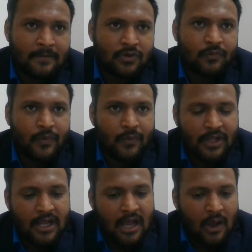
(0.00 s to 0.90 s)
So we
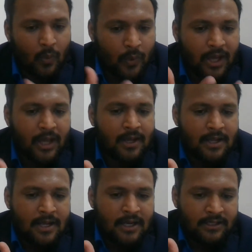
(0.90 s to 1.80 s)
will
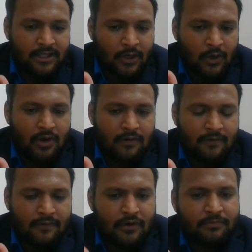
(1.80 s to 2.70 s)
weigh the
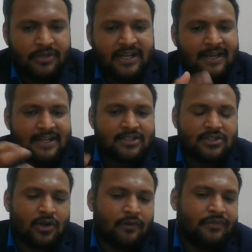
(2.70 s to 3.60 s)
law from the
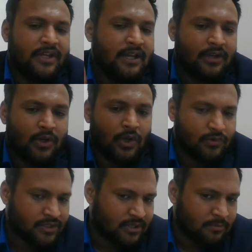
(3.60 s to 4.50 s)
lens of the
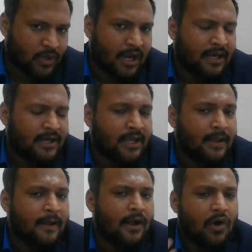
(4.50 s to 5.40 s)
universal
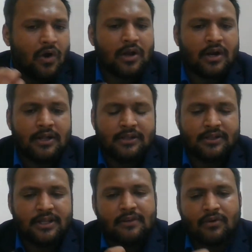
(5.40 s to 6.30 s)
morality or
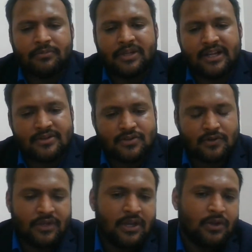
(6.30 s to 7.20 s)
the from the lens
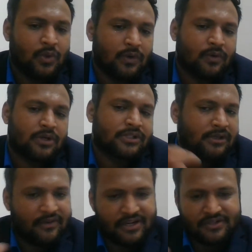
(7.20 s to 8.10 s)
of the
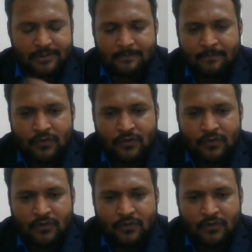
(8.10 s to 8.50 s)
universal reason.